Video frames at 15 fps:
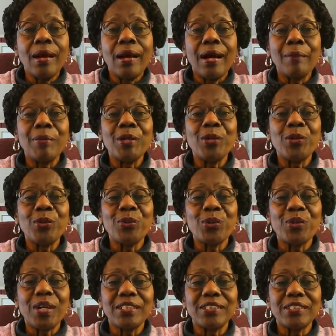I behold the
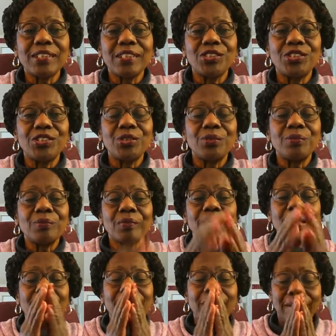Christ as you.
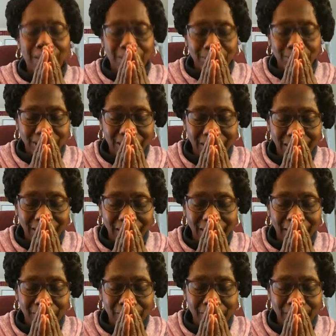Namaste
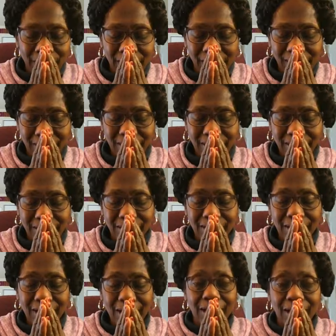and peace.
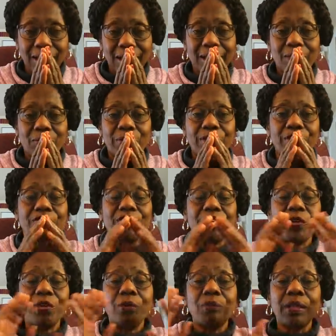And we
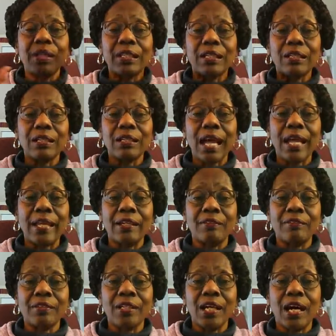affirm that the light
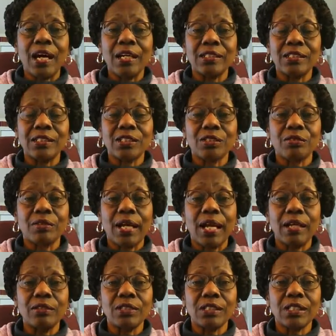of God
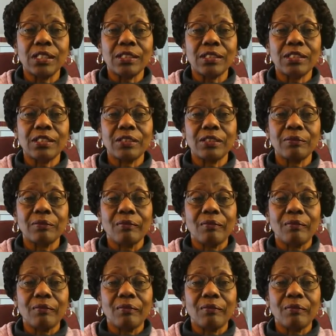surrounds us,